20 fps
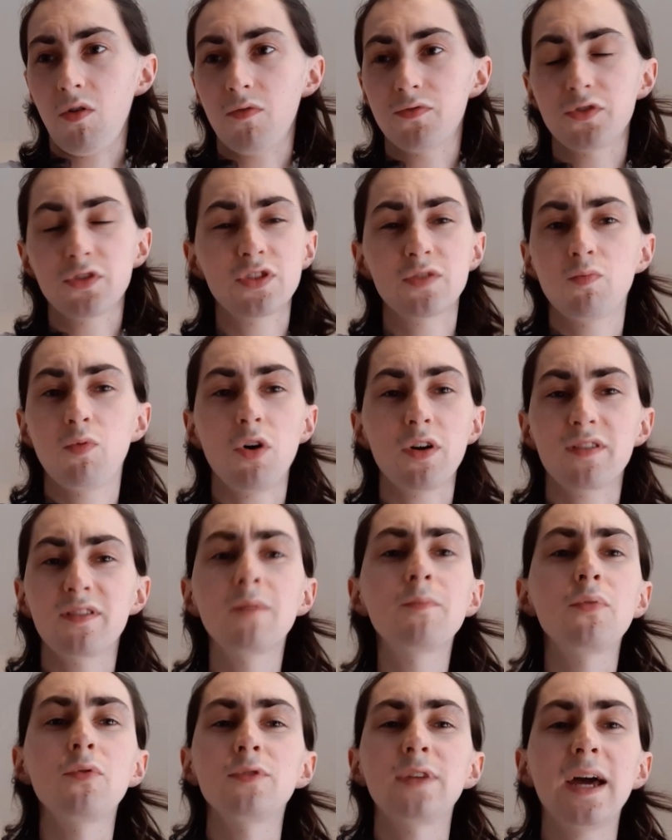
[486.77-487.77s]
just what a
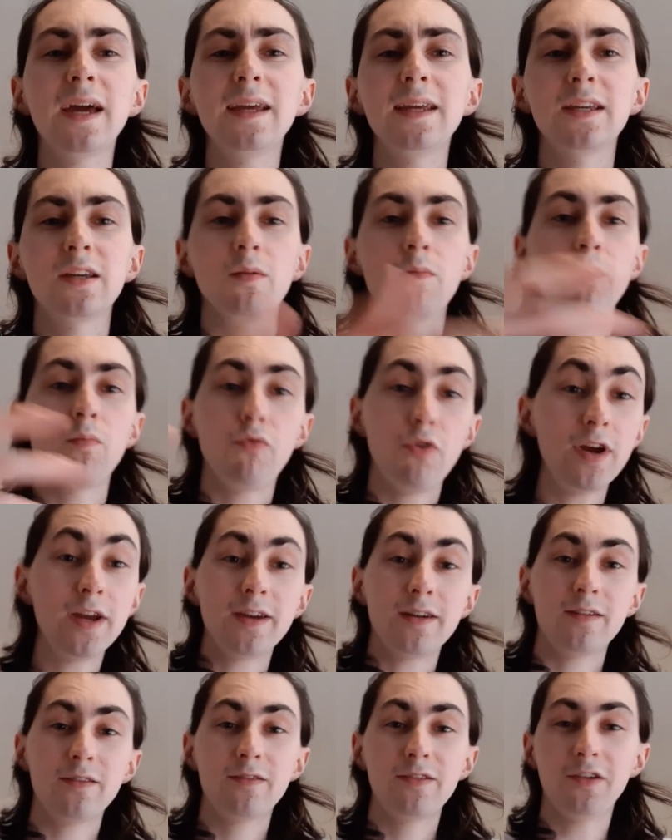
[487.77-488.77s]
simple day can
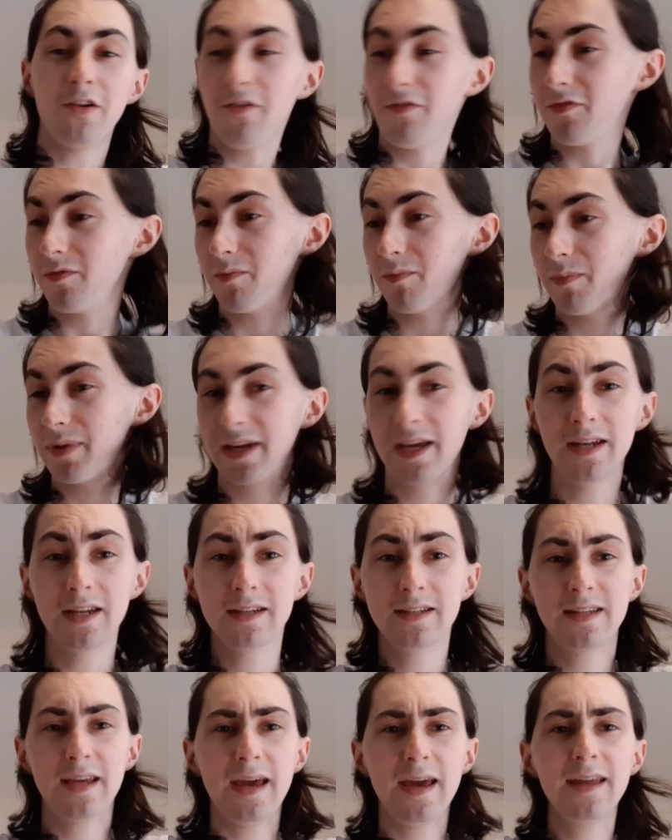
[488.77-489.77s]
bring, from
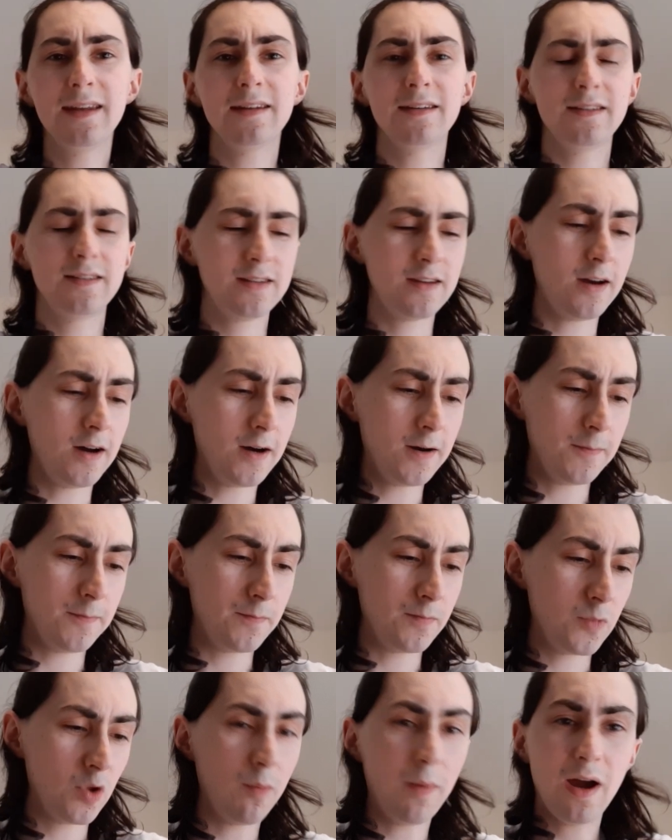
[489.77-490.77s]
beginning to end,
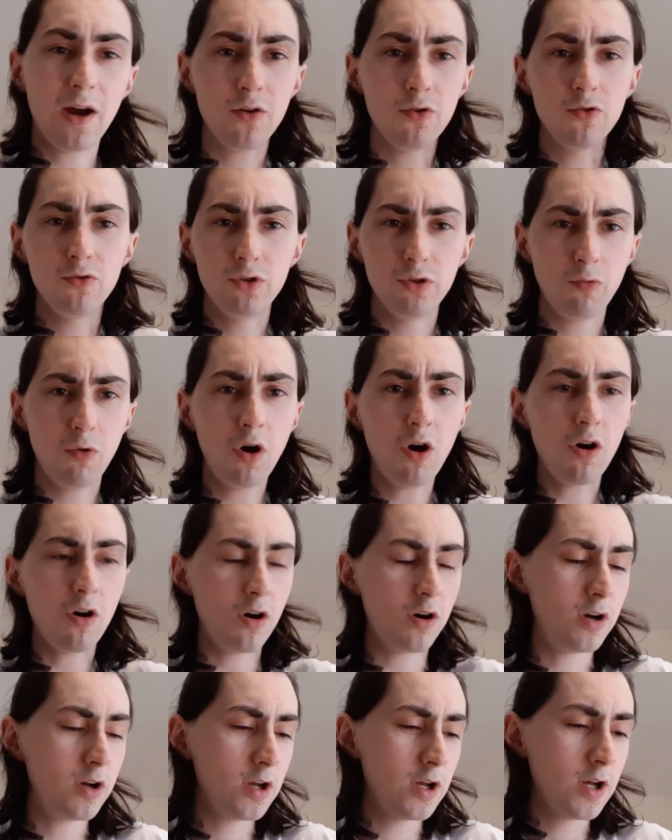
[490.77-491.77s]
no matter who you are.